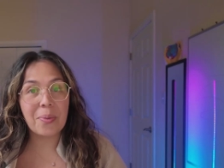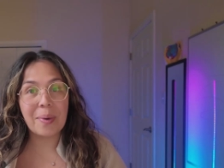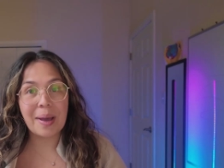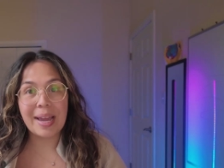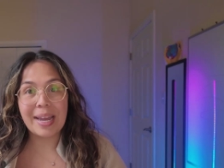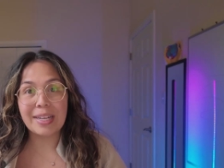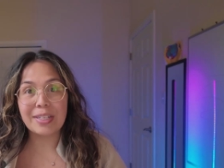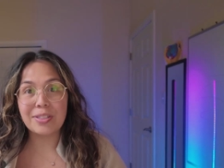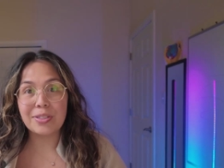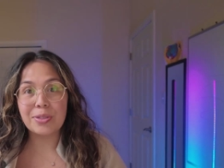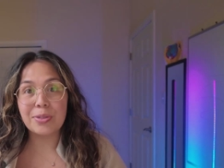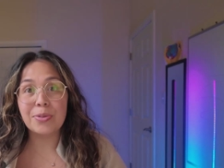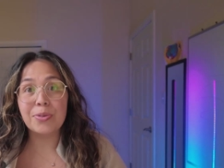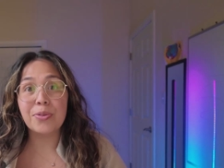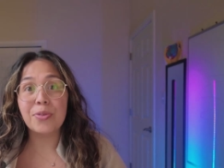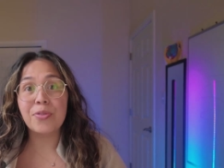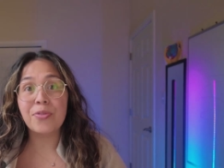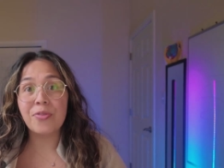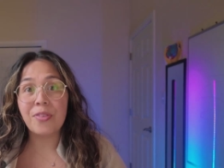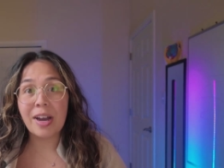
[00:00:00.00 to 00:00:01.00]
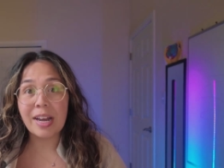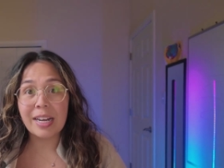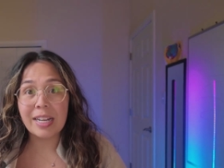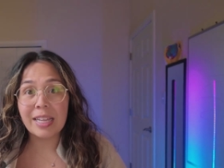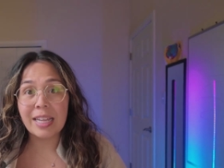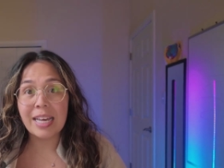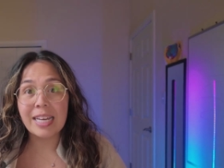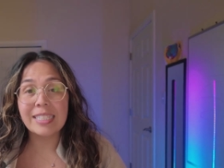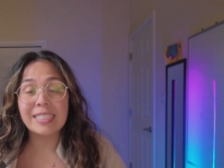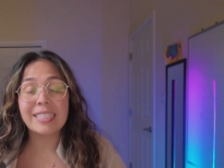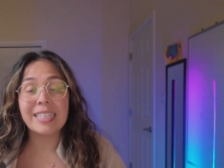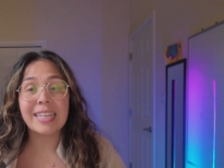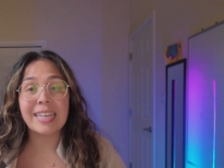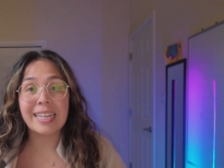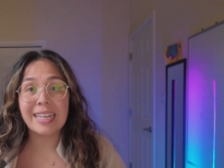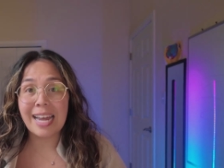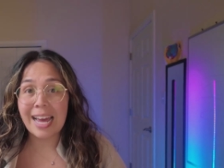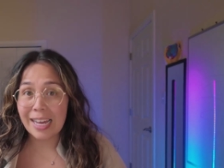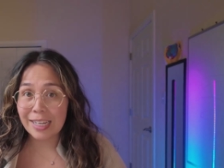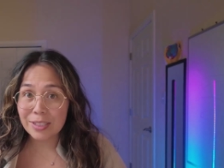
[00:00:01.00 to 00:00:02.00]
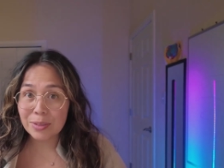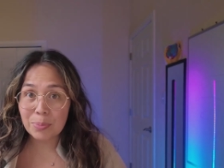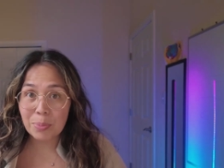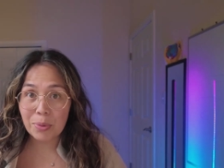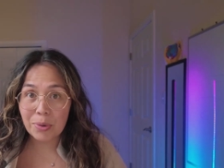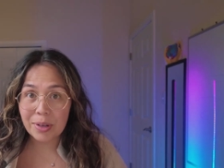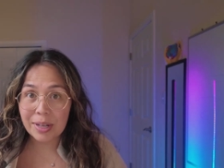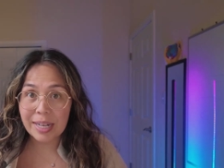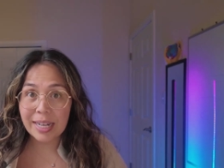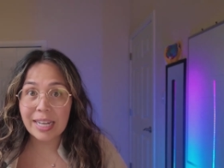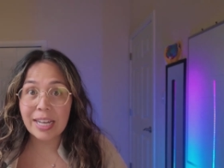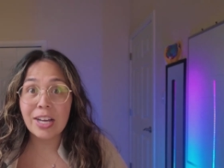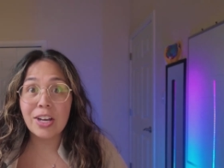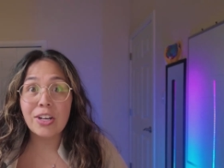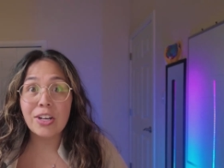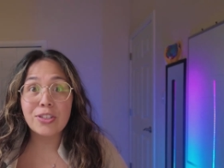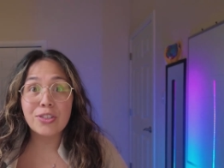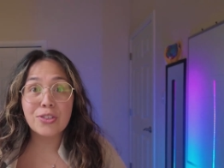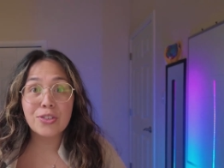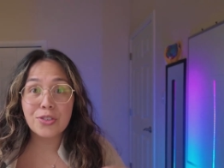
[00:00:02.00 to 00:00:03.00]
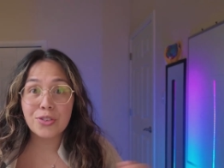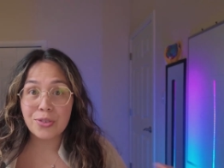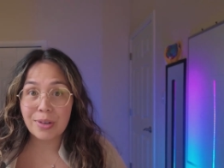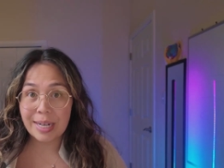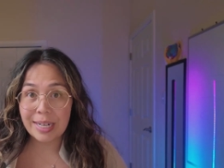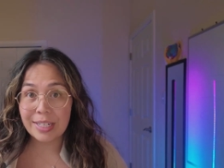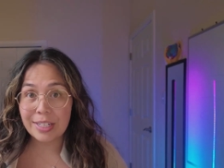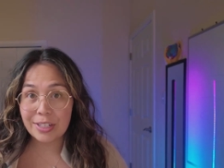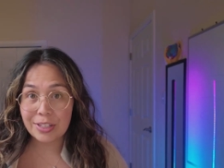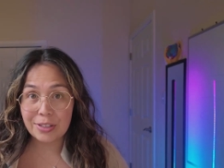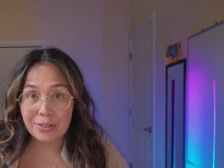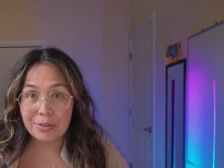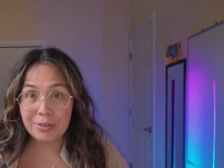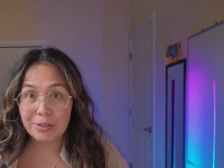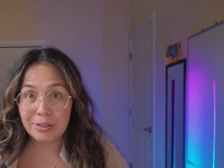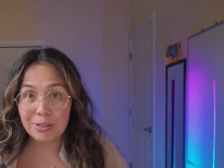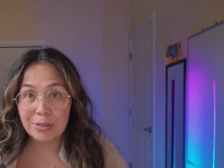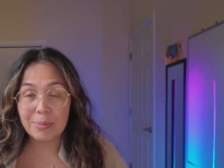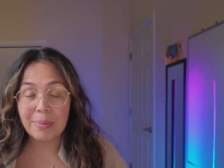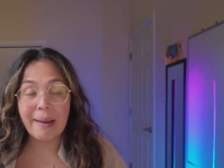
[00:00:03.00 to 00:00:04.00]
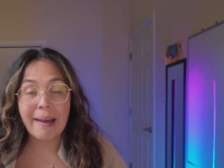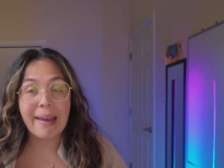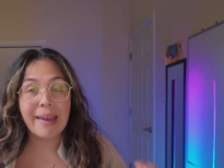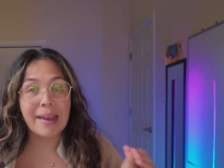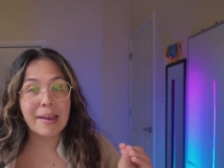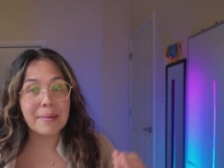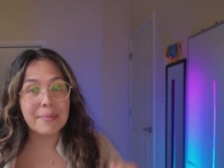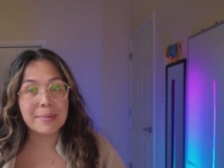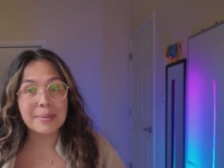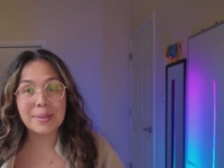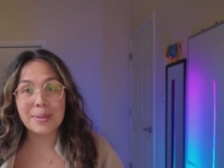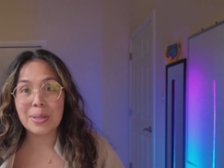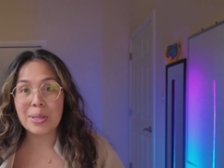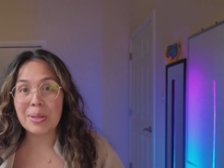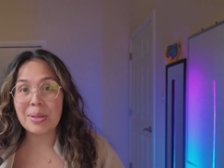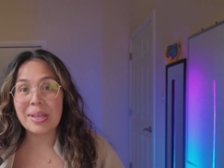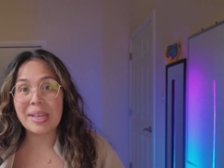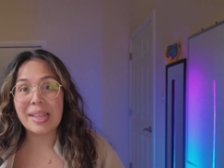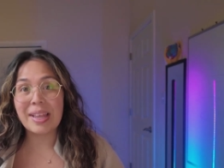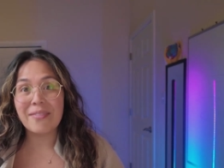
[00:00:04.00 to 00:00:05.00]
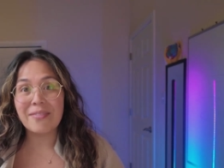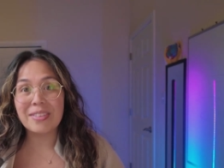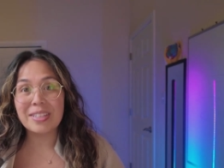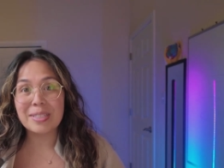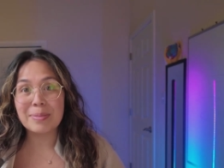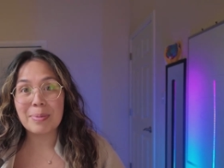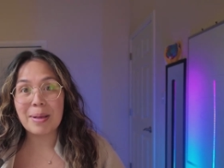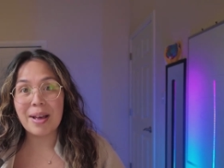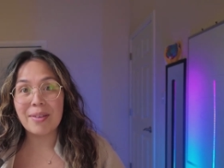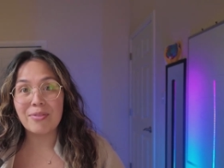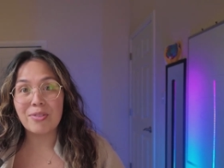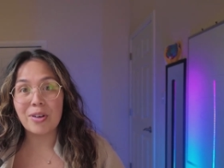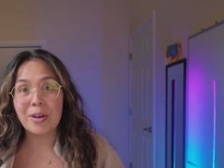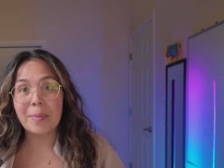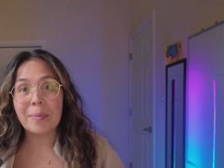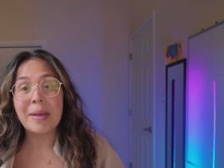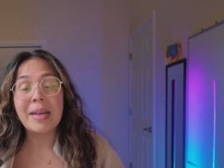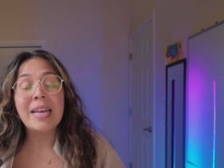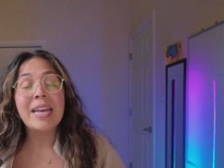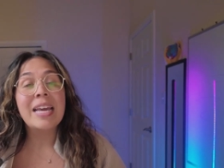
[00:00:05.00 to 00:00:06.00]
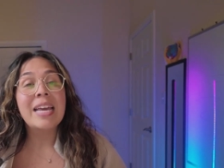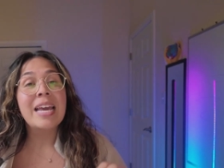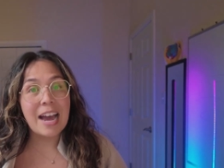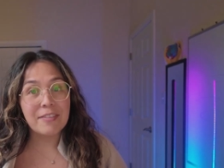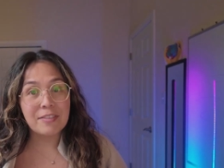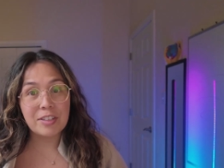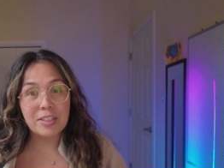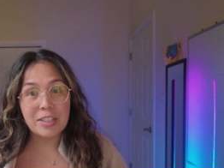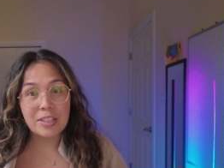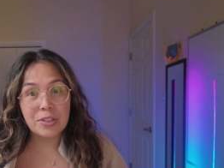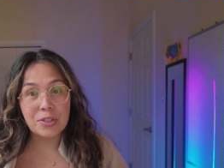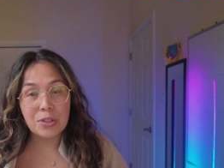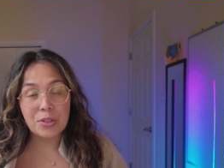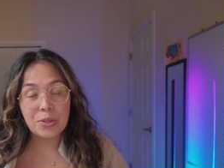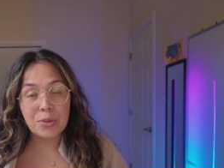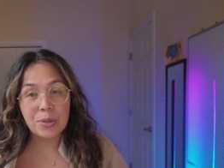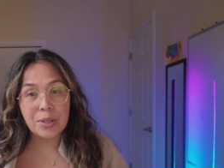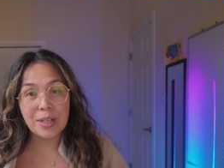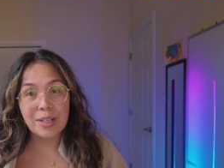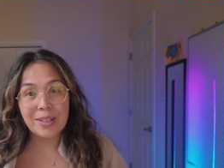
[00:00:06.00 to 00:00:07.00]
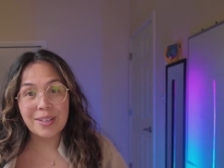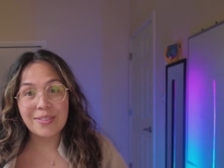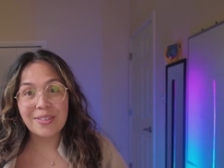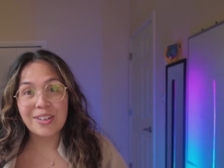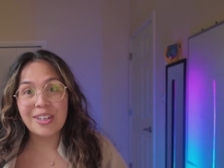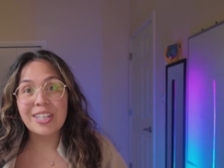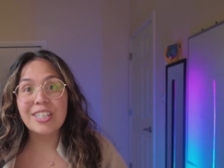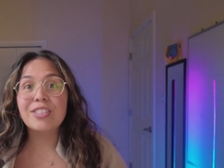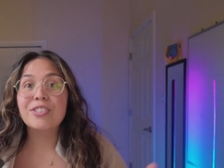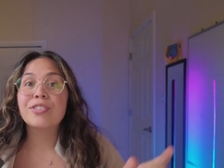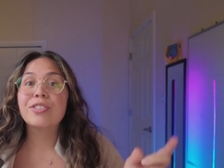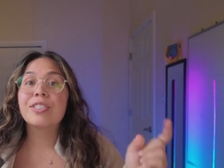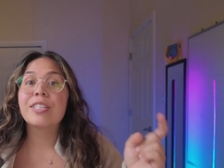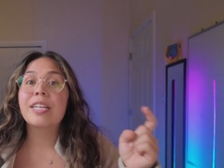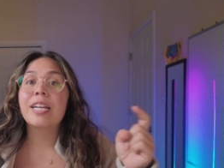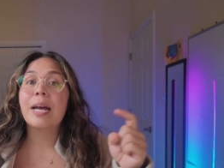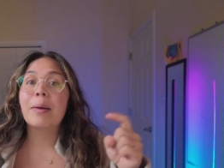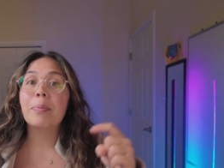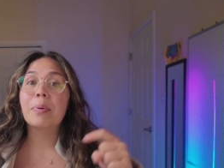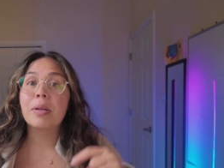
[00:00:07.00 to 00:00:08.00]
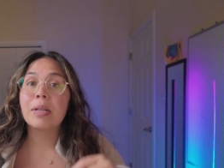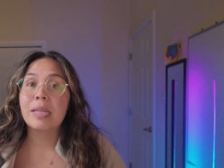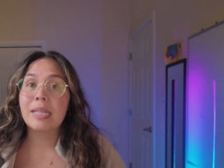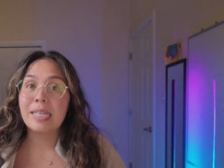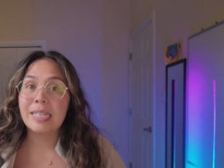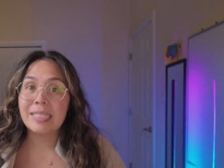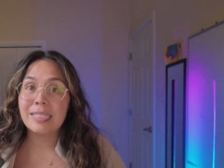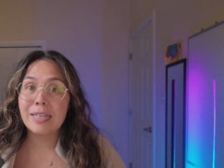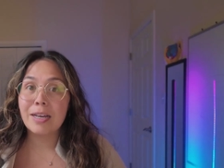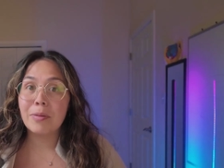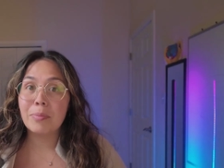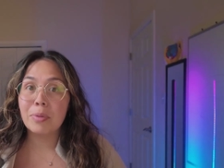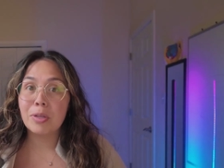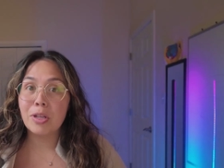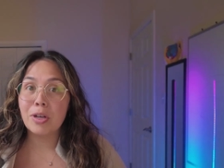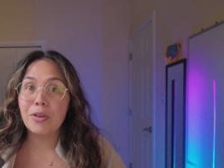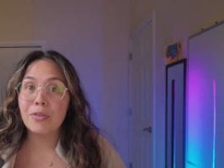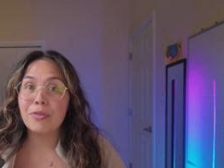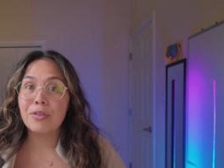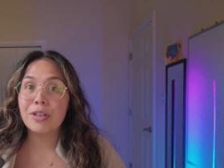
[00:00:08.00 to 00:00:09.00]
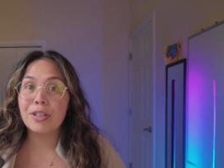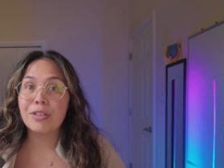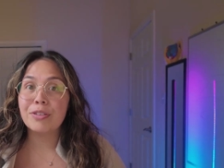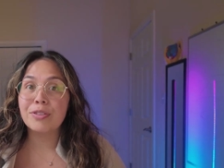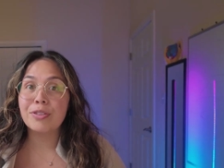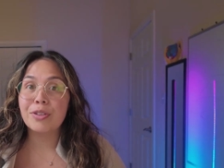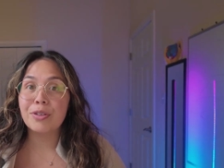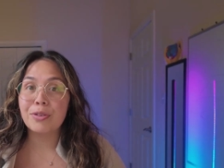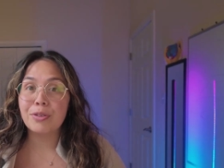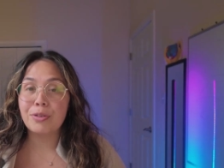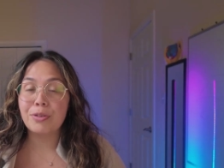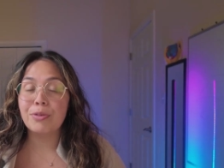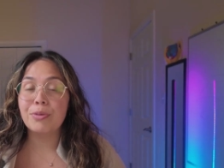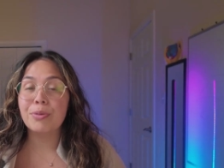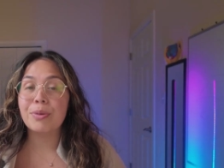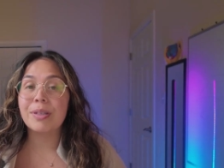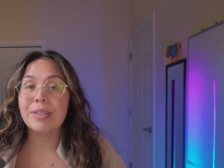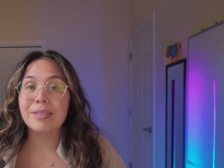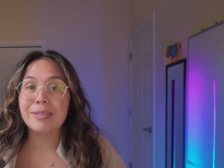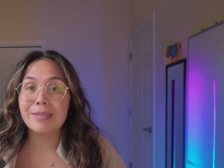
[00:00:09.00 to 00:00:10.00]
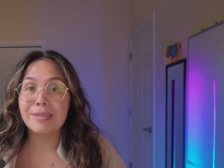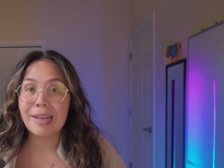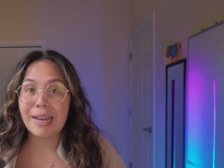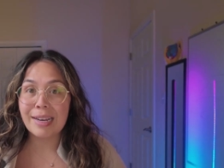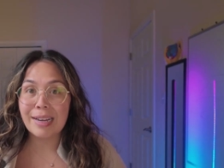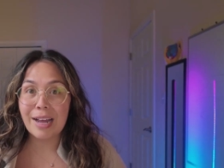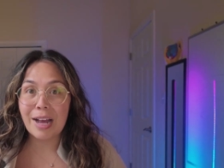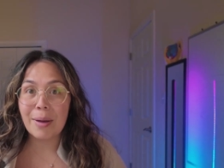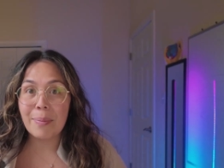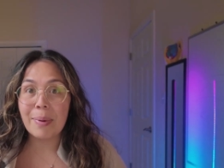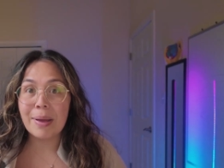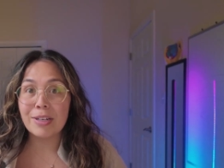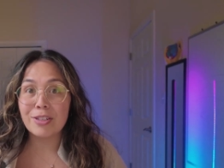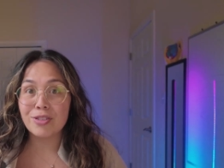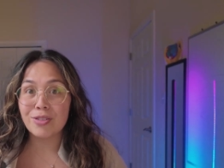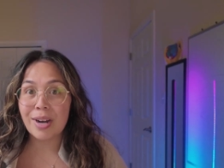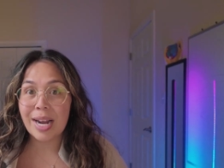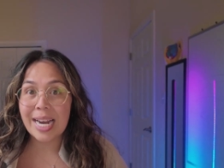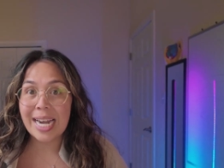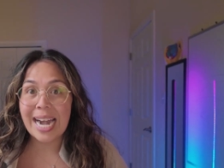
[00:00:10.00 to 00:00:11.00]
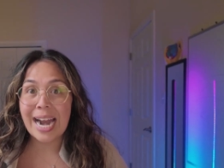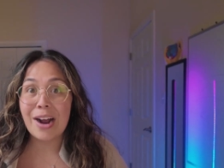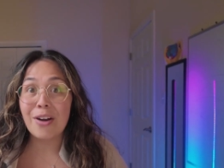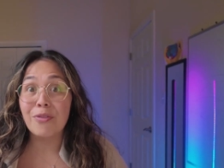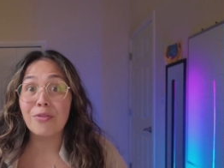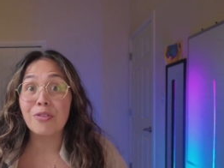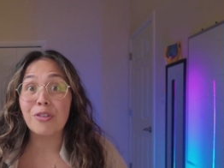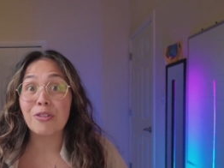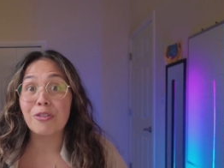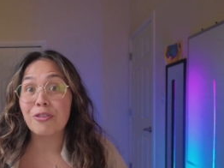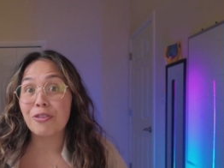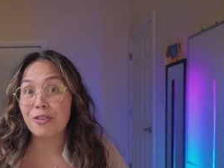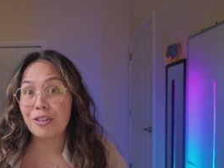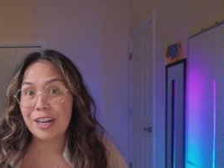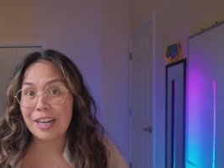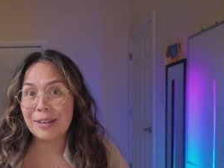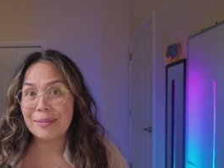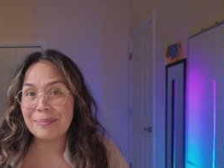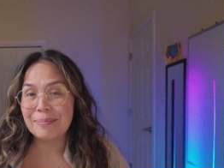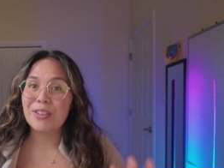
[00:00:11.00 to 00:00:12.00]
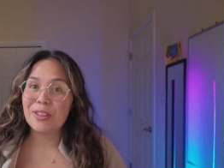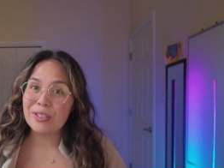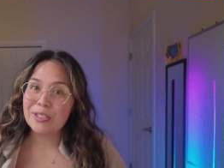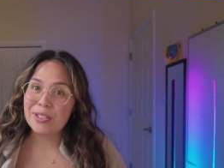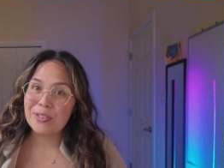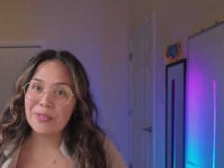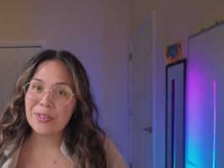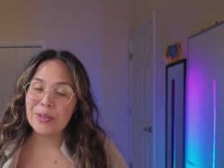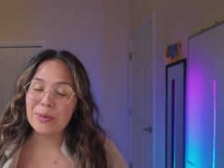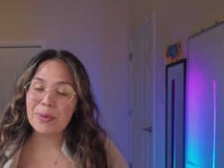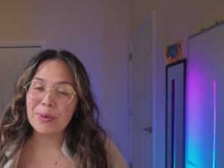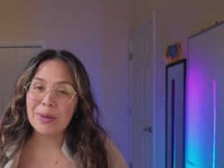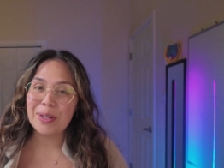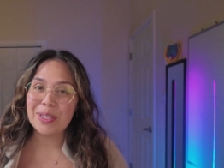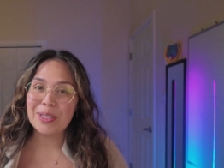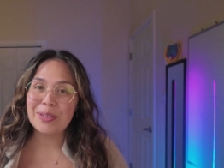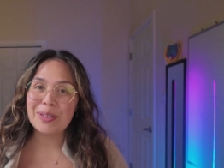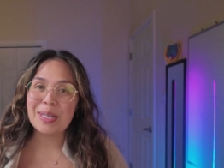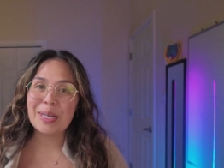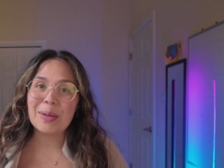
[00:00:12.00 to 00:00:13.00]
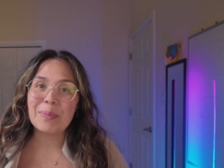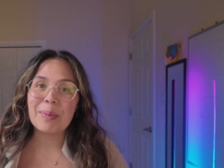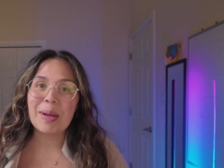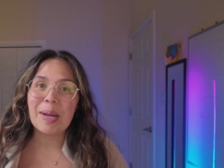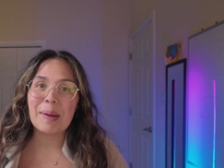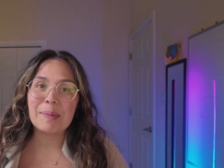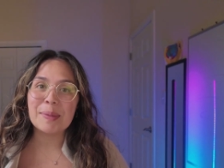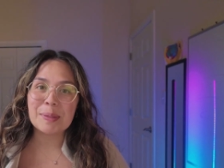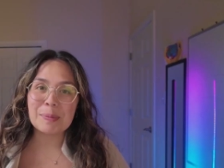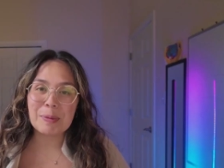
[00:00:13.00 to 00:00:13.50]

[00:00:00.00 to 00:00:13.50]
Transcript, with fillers: the way to finalizing and exporting straight to YouTube. I absolutely love this platform. After this tutorial, if you're interested, I put a link down below for you so you can sign up and try it out for free. For those of you who are new here, my name